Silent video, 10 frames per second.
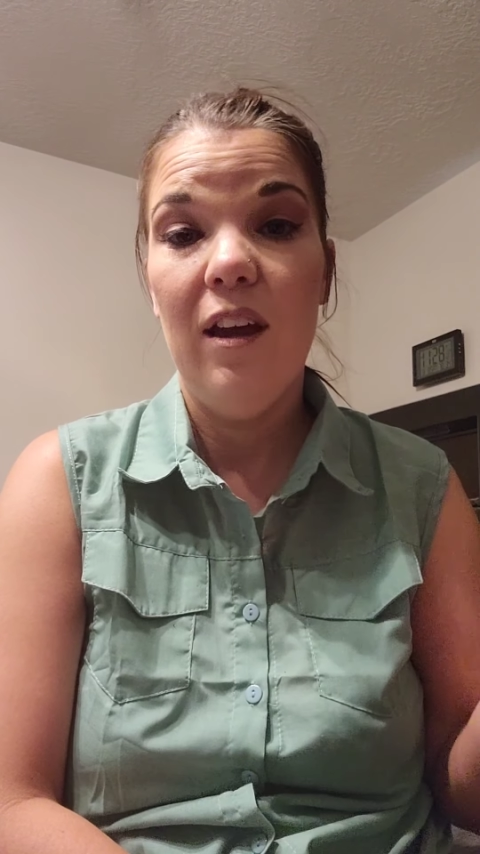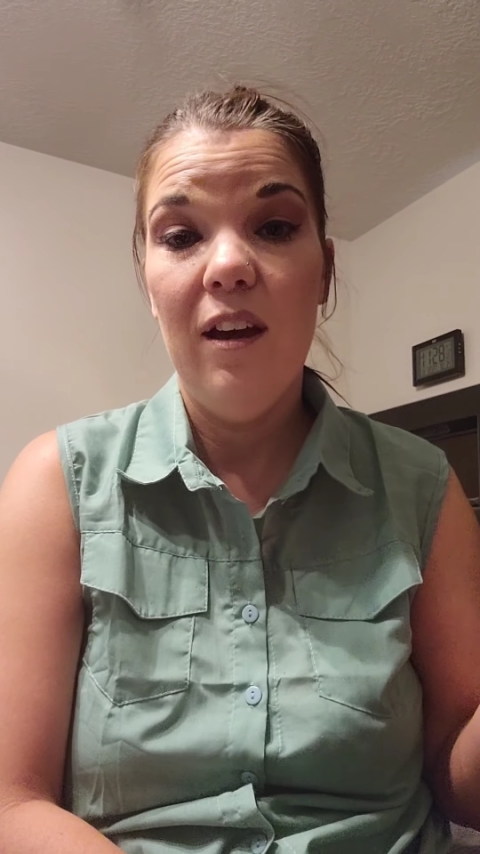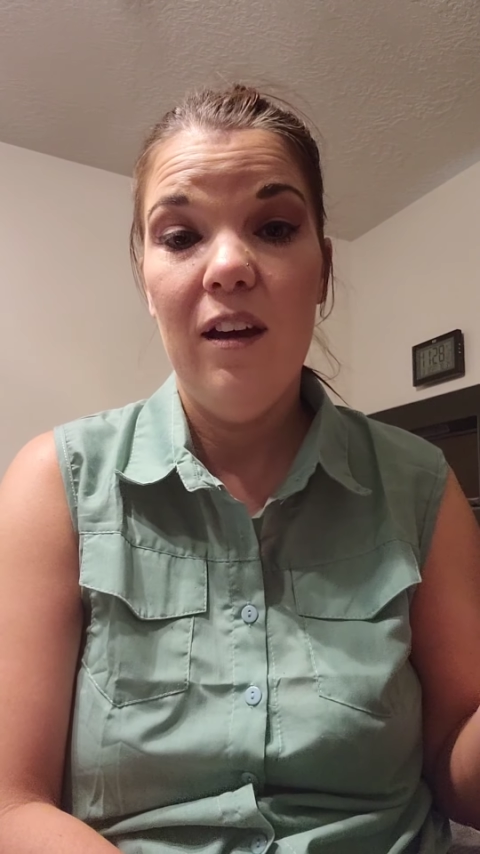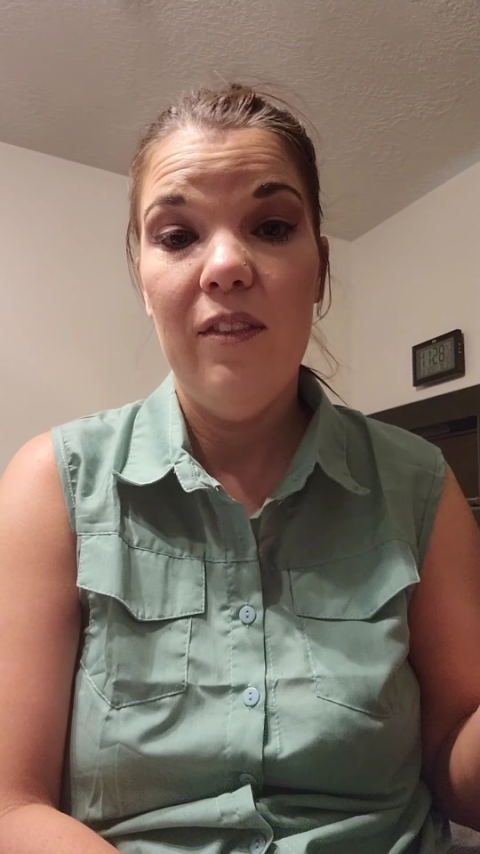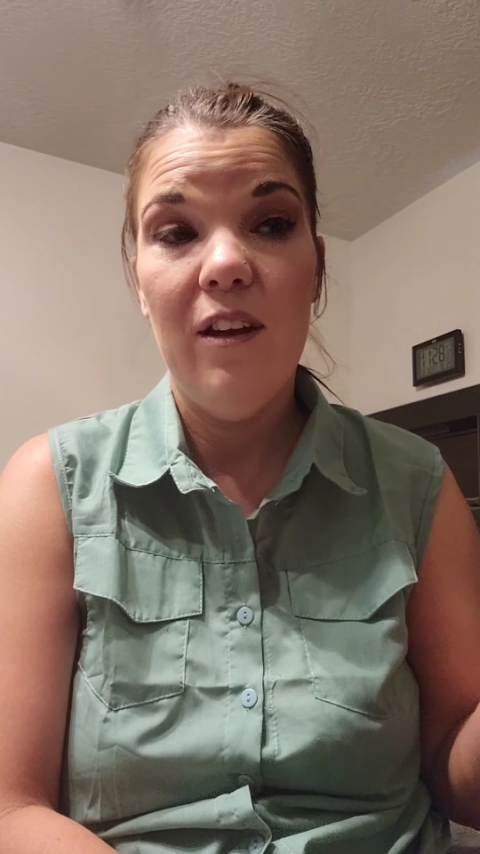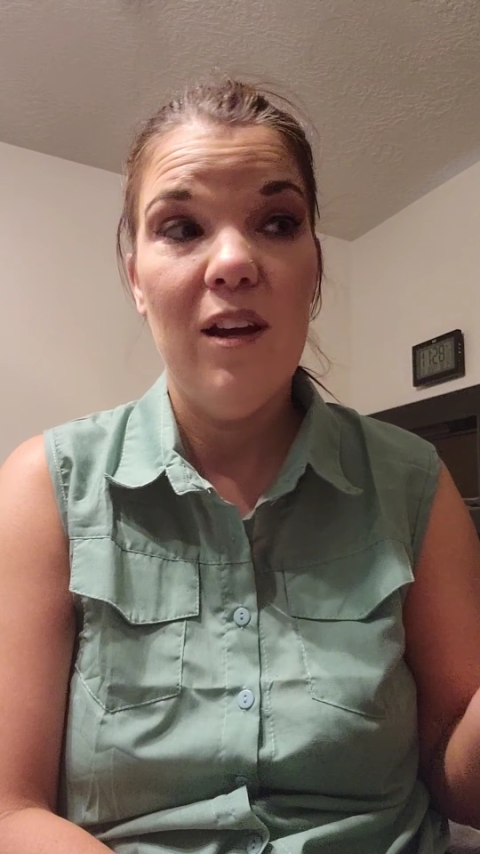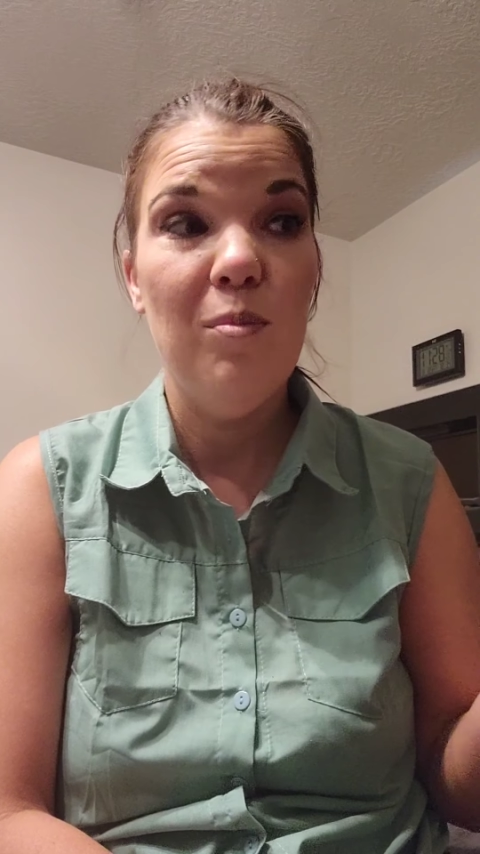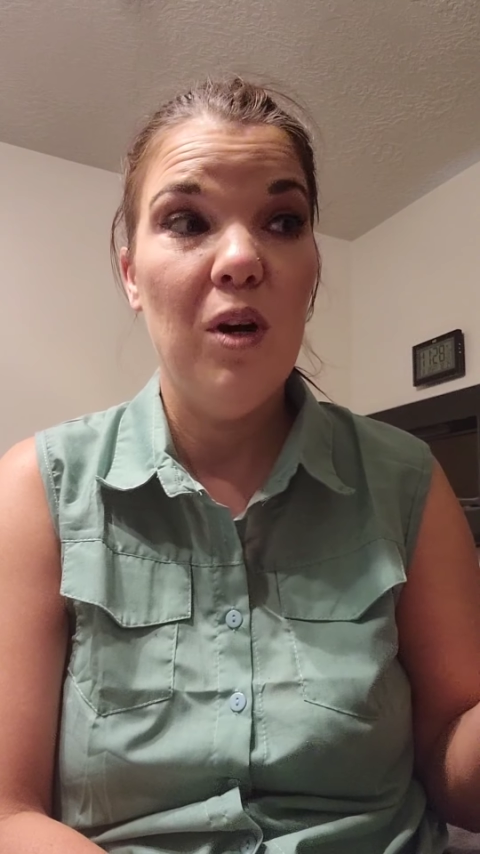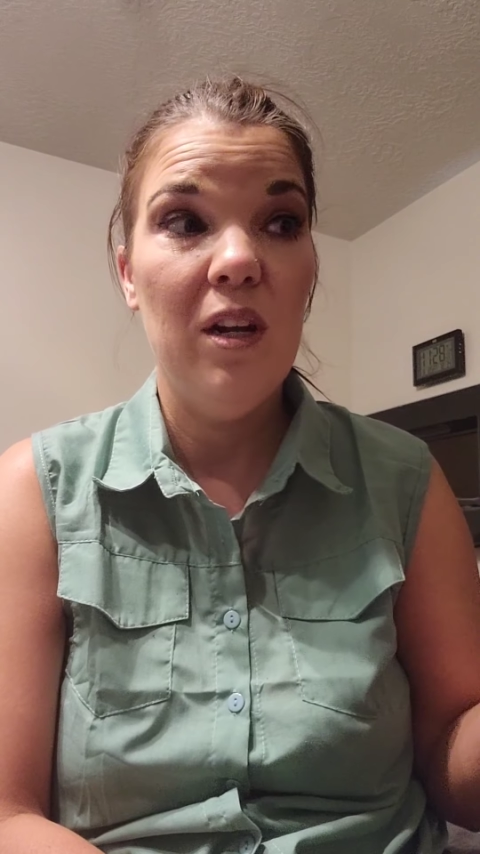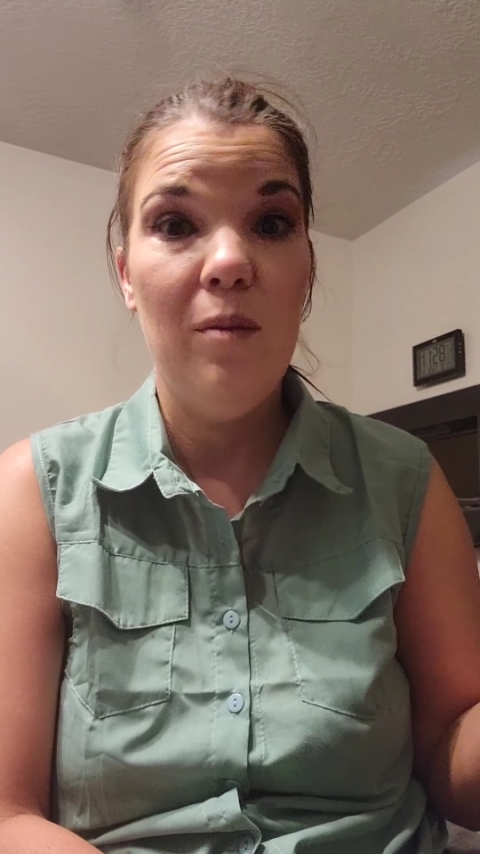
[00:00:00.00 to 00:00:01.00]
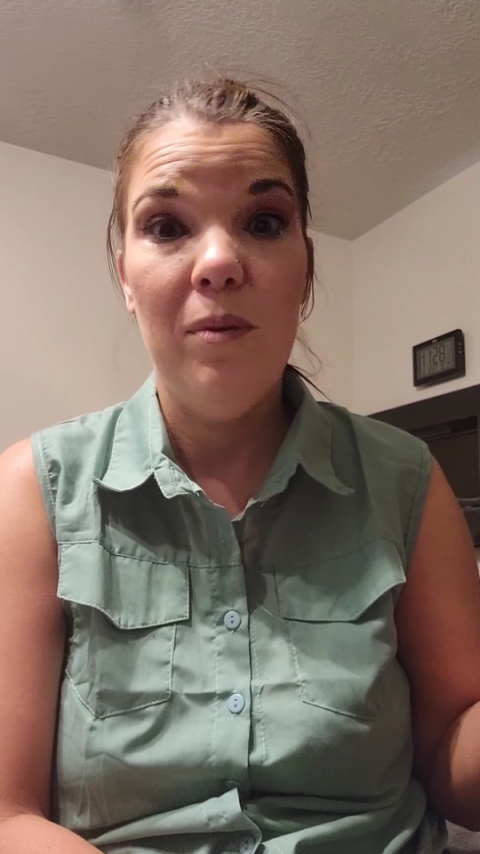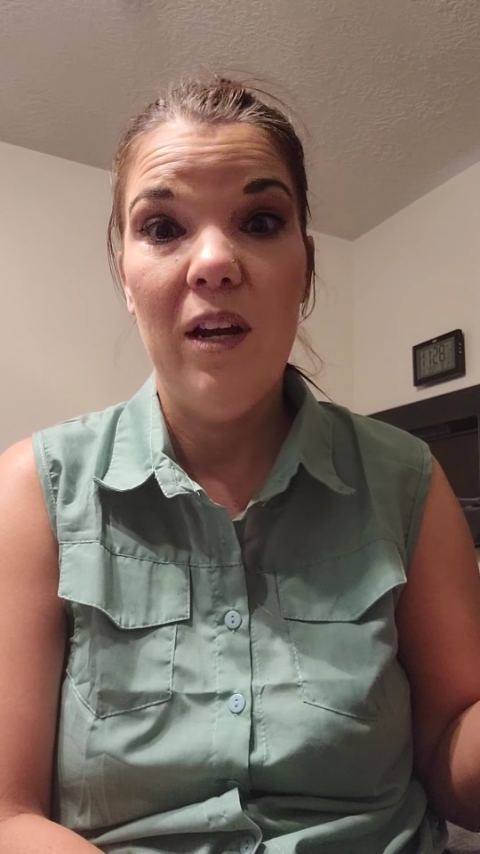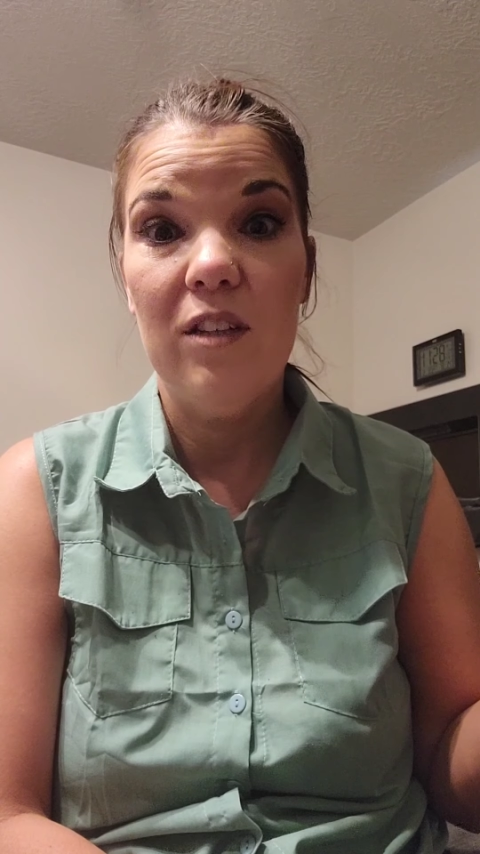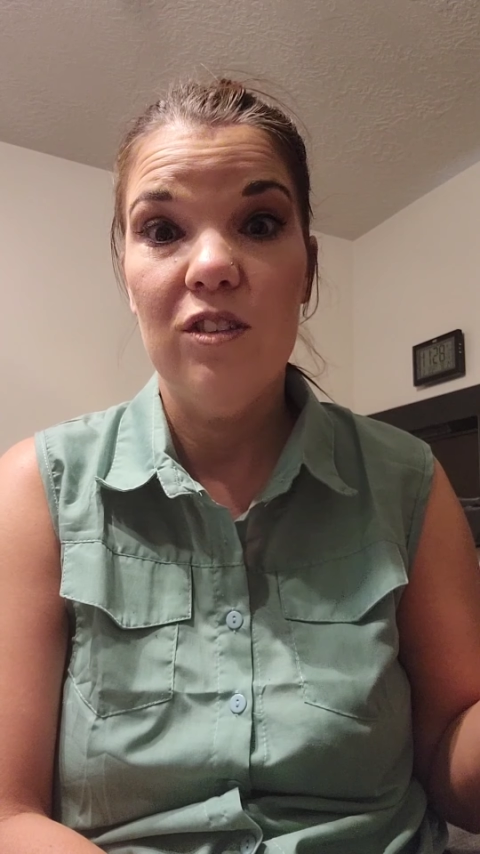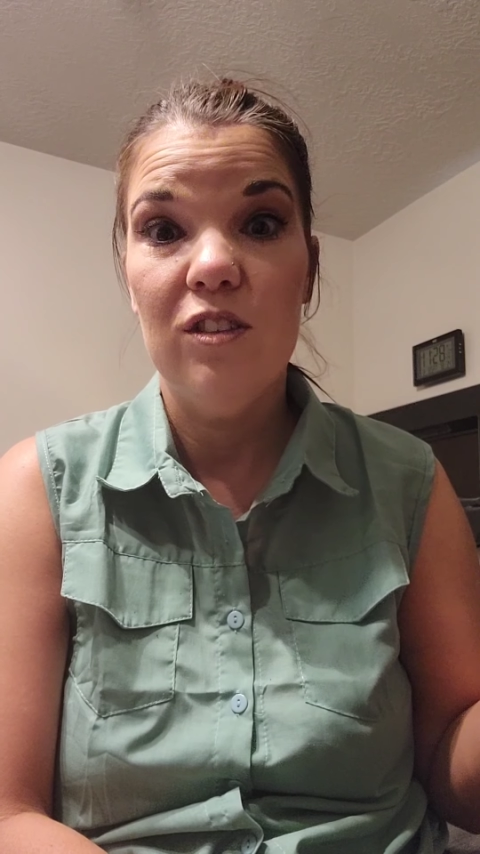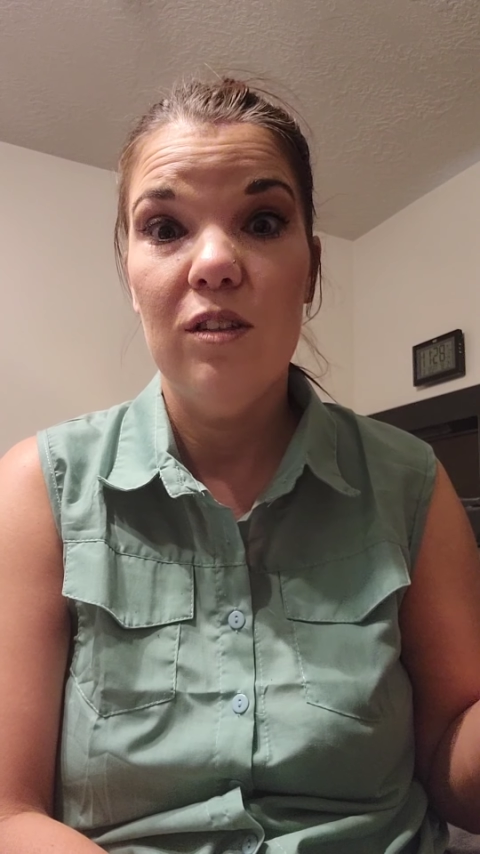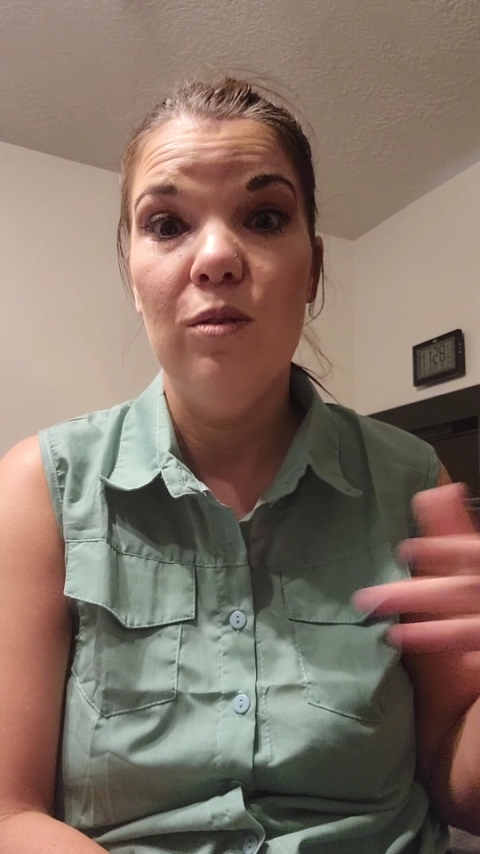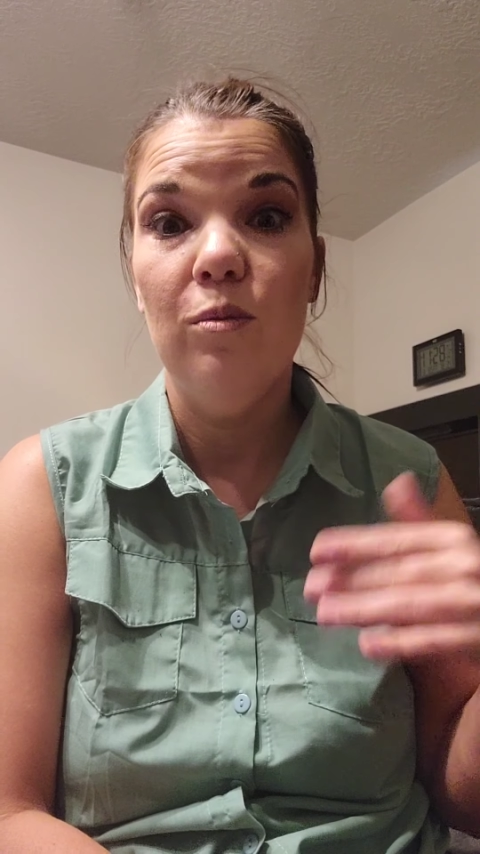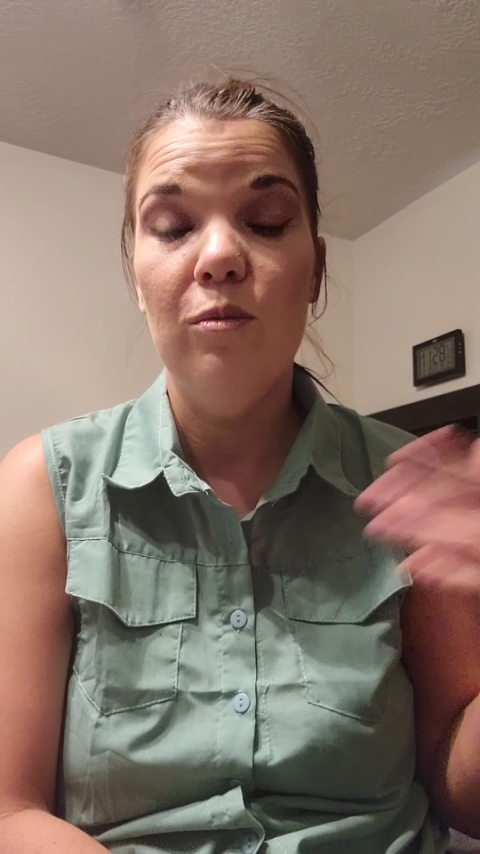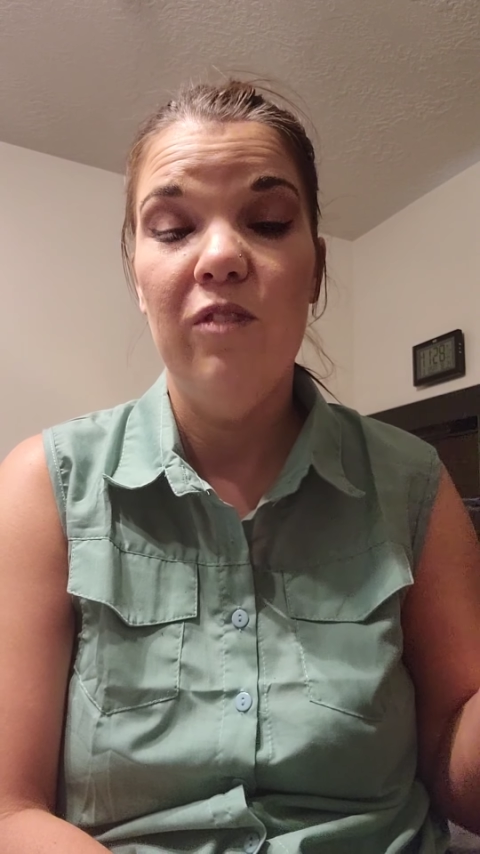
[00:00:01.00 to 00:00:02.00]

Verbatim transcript: and then I put up an extra